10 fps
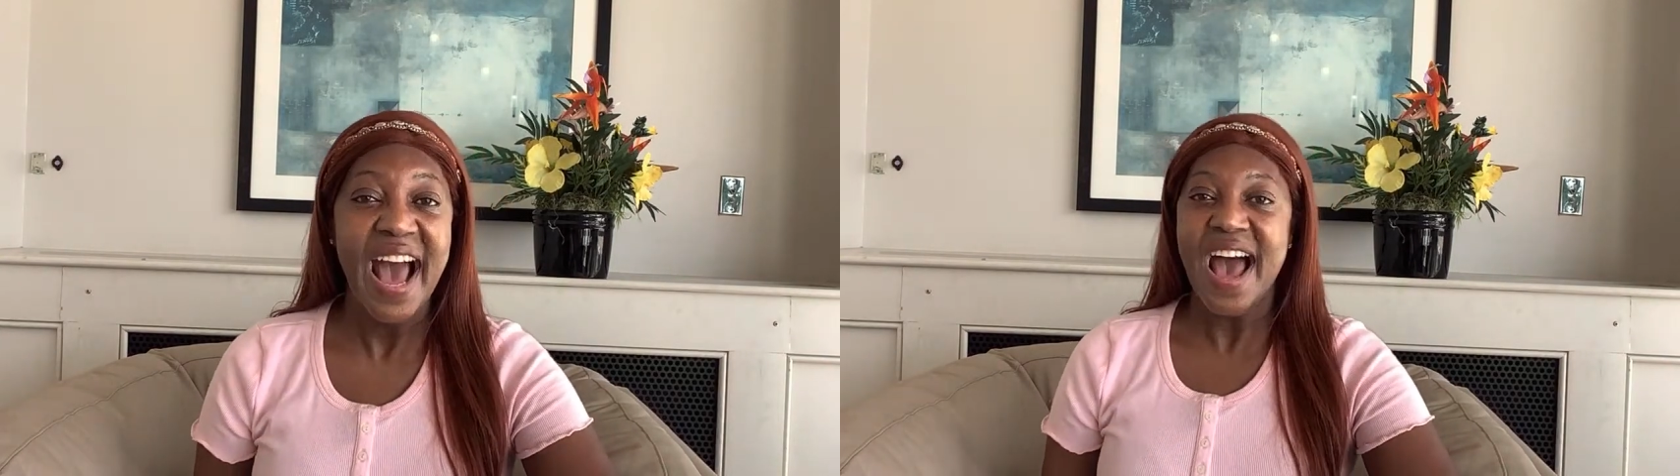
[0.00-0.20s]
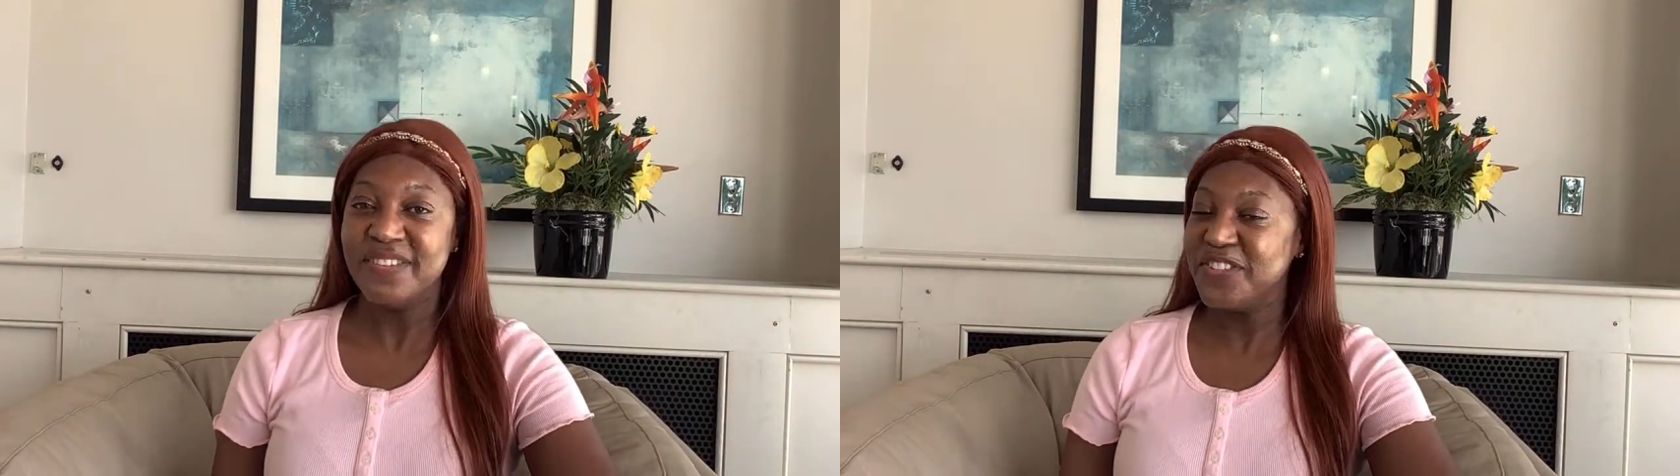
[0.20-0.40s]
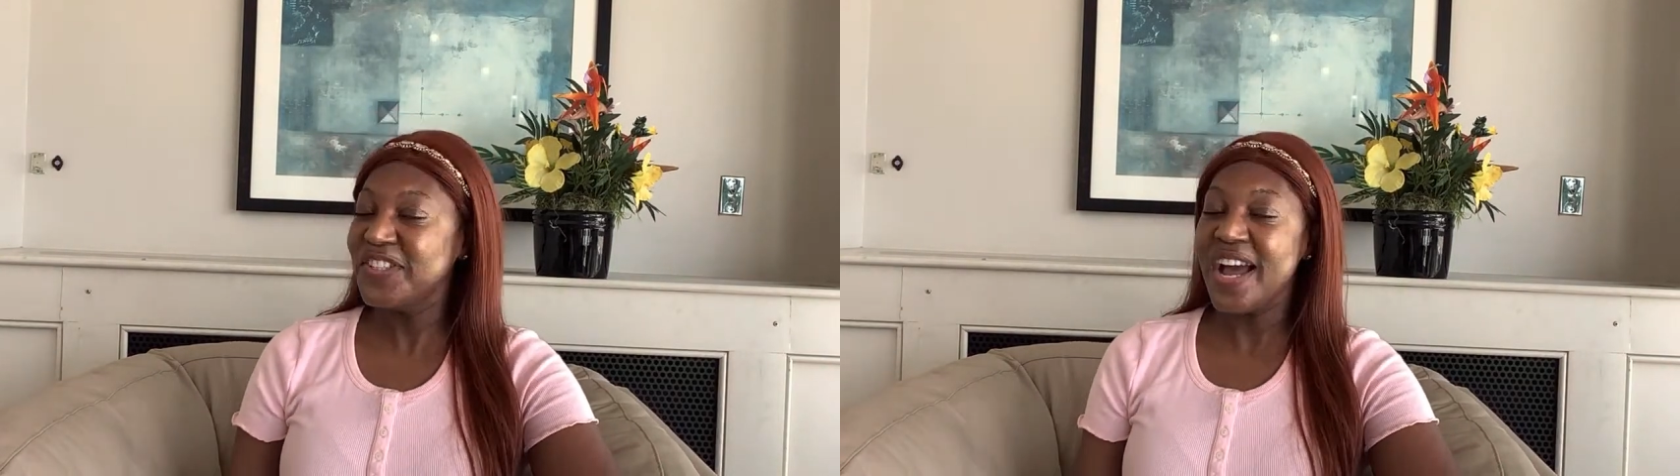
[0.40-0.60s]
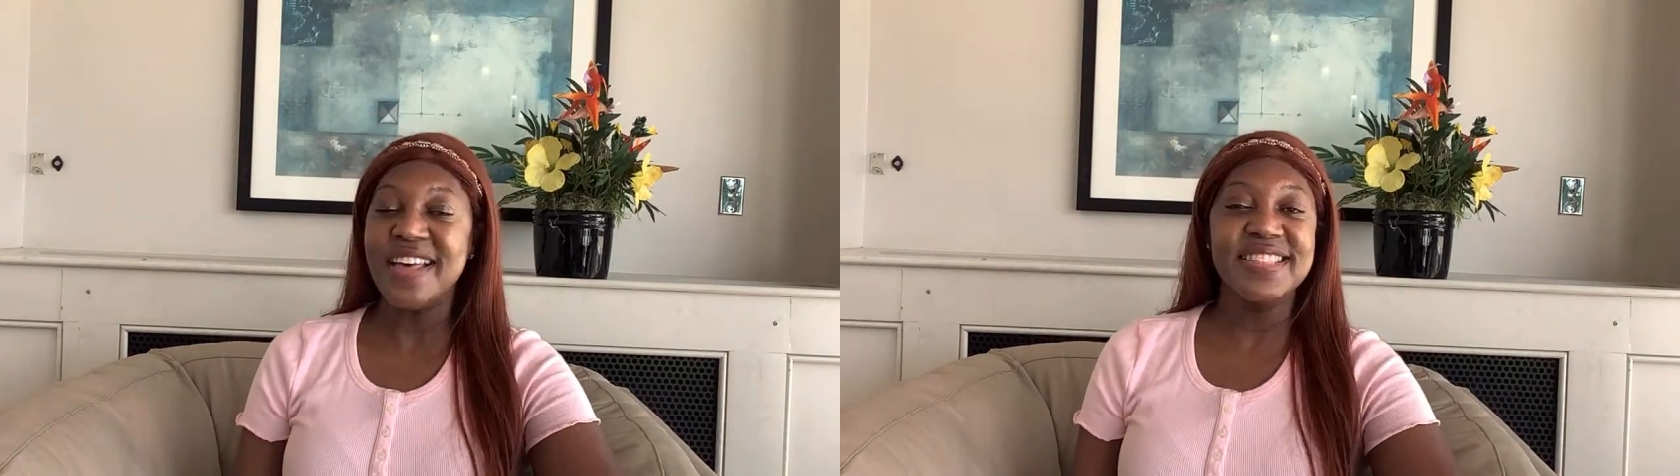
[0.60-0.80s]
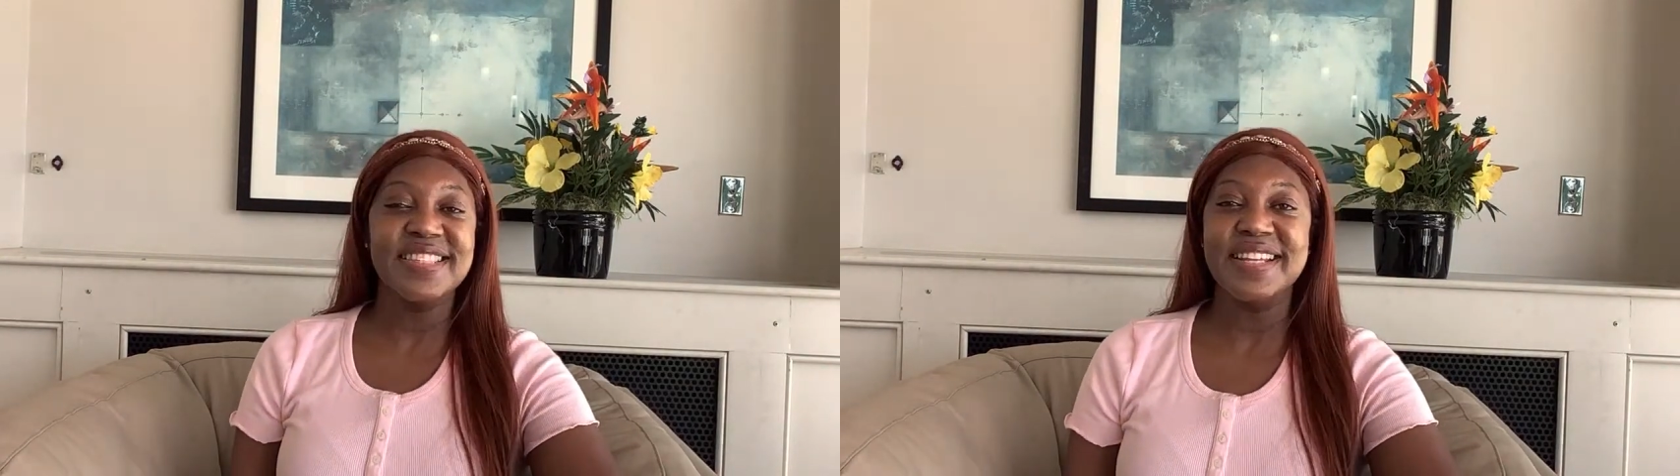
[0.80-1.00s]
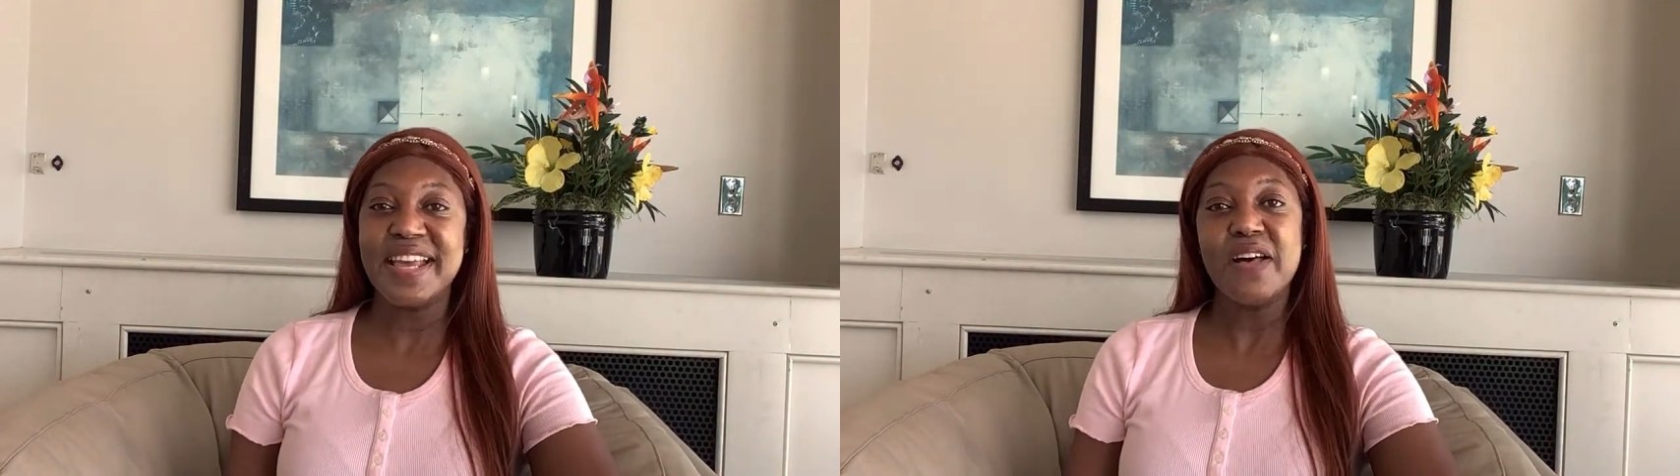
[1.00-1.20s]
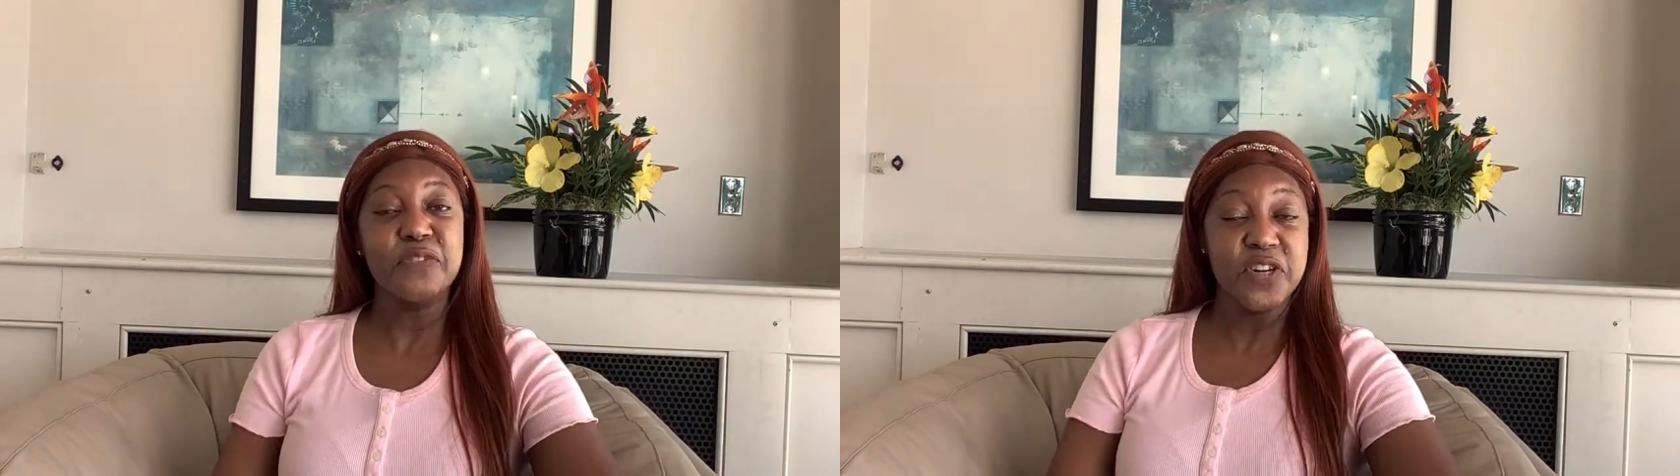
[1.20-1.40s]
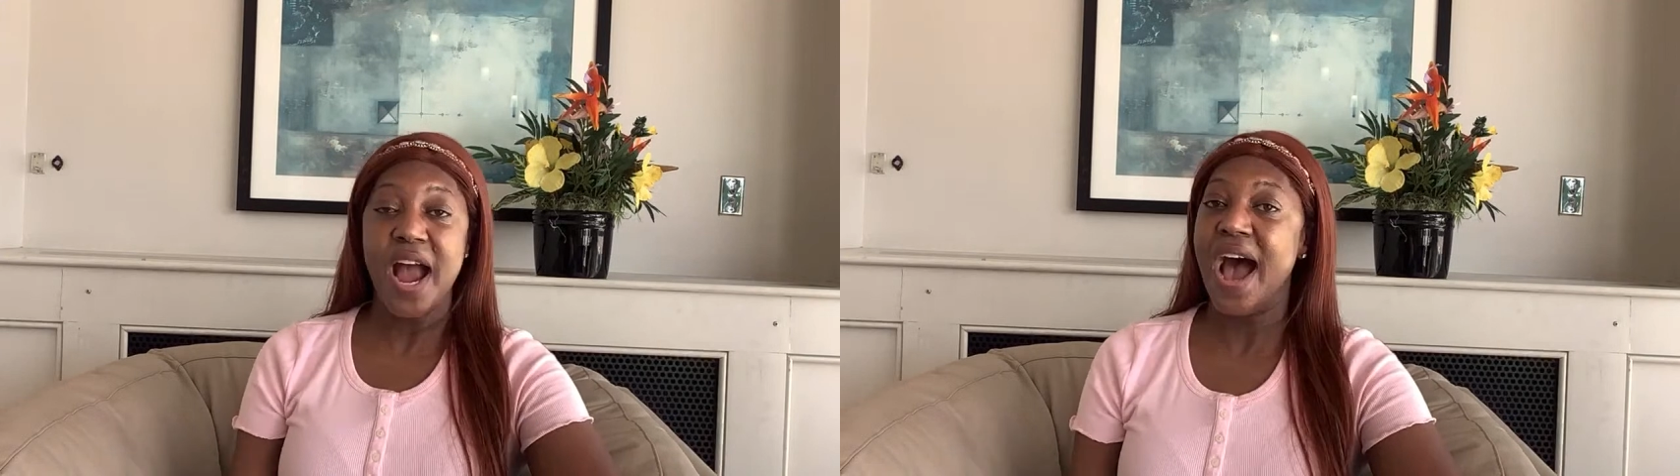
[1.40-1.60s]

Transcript: If you're not in the state of California,